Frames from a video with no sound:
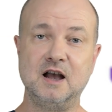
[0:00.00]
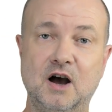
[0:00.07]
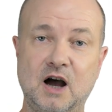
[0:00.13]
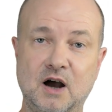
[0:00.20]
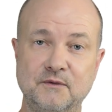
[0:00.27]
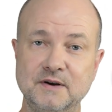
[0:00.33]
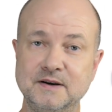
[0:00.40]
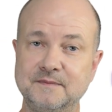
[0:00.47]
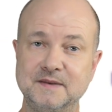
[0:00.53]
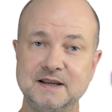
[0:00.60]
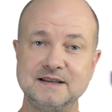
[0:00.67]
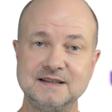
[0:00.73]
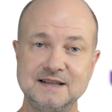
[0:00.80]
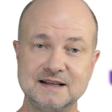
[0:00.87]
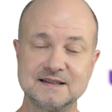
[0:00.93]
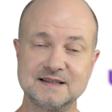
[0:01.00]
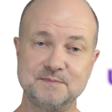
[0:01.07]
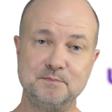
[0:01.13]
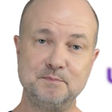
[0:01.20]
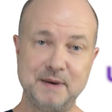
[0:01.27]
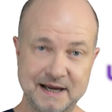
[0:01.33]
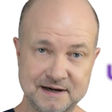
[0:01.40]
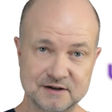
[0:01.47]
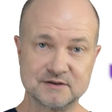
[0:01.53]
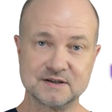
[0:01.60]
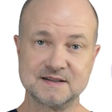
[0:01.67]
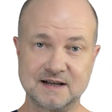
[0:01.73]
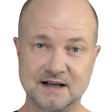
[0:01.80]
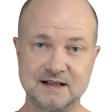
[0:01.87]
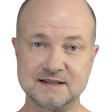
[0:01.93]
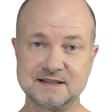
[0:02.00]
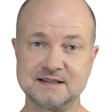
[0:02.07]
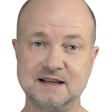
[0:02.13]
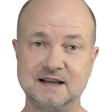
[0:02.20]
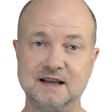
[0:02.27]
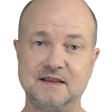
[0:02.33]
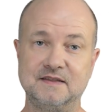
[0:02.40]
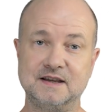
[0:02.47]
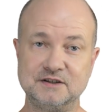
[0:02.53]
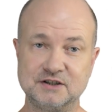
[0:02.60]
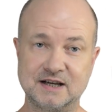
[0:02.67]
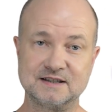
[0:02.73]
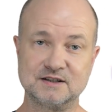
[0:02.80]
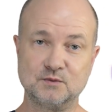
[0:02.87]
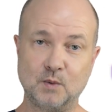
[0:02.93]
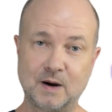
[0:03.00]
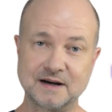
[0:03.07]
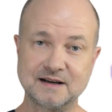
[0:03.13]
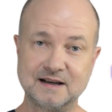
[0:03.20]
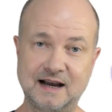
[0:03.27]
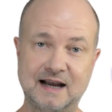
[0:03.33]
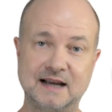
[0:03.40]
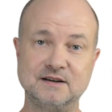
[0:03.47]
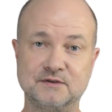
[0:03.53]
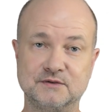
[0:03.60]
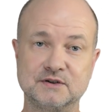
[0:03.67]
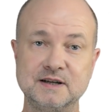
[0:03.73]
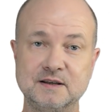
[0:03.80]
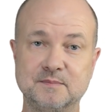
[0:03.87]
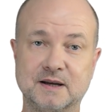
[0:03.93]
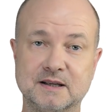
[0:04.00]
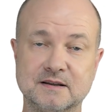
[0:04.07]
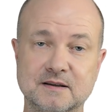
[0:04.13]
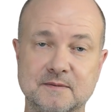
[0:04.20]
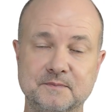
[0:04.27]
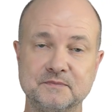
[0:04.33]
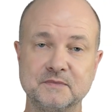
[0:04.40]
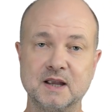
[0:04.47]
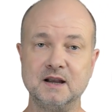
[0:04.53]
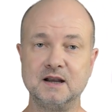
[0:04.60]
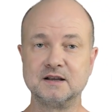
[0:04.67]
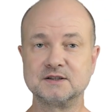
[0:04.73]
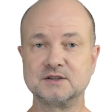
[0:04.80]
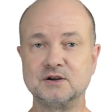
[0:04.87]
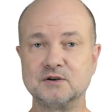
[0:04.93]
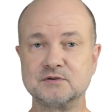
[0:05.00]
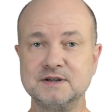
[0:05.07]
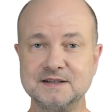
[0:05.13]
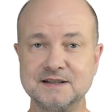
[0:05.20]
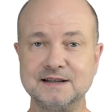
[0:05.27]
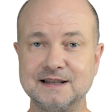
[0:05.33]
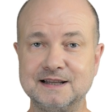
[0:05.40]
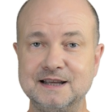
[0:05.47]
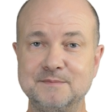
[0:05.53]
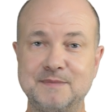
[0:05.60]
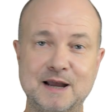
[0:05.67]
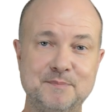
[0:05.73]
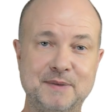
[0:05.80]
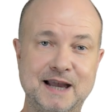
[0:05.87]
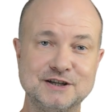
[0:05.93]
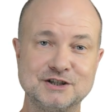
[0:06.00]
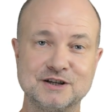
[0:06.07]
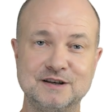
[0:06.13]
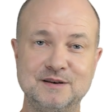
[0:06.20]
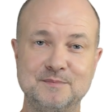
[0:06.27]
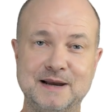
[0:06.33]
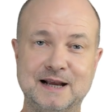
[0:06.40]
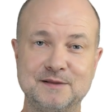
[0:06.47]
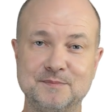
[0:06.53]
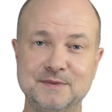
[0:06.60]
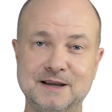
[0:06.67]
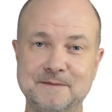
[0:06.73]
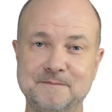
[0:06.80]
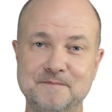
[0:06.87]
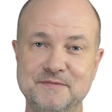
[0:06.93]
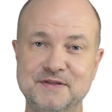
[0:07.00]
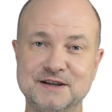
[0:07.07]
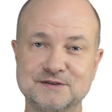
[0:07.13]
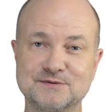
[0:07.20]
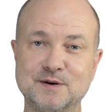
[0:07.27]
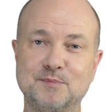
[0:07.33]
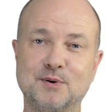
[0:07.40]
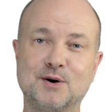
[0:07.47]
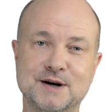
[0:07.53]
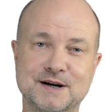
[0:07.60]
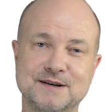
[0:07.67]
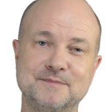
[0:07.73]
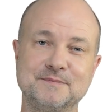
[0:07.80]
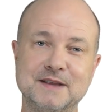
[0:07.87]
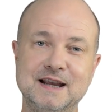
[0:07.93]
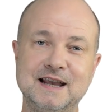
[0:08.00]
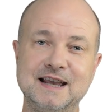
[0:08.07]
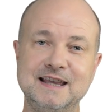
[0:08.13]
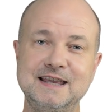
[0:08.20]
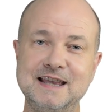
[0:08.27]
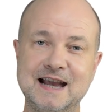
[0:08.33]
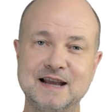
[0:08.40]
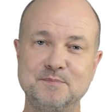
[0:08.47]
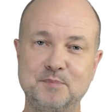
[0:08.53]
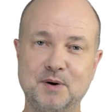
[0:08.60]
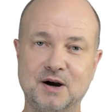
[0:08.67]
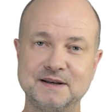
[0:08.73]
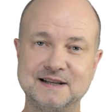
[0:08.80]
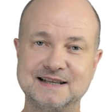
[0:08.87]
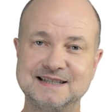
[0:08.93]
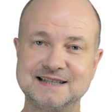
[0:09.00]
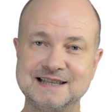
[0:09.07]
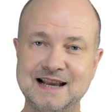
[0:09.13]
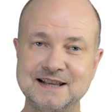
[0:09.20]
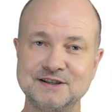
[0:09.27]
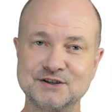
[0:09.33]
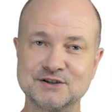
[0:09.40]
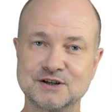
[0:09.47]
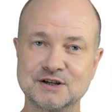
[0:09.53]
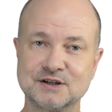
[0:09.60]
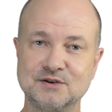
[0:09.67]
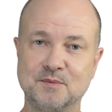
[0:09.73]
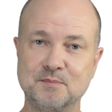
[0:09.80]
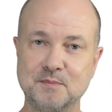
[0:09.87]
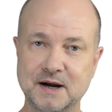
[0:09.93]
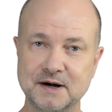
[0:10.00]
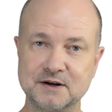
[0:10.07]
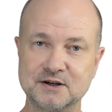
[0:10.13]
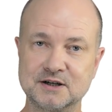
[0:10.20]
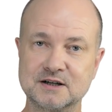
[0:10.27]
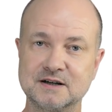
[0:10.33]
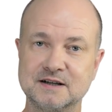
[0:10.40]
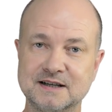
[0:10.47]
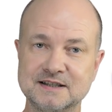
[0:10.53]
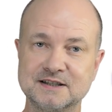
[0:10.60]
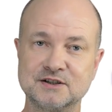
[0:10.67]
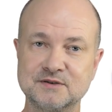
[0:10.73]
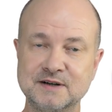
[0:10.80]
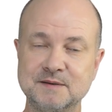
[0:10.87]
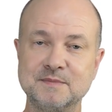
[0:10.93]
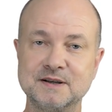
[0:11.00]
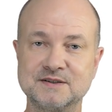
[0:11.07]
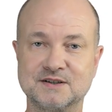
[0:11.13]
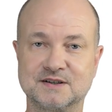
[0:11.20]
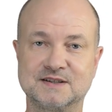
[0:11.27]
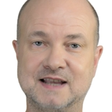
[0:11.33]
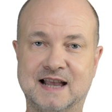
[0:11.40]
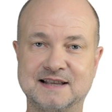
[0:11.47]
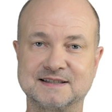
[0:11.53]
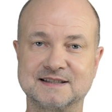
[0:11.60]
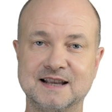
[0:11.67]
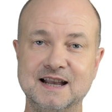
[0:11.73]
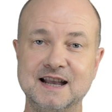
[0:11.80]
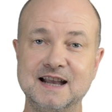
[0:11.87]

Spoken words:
Often, it yields better results than just one kind of treatment. So recently, my patient mailed me this report. He had bought a sensor to monitor his treatment success.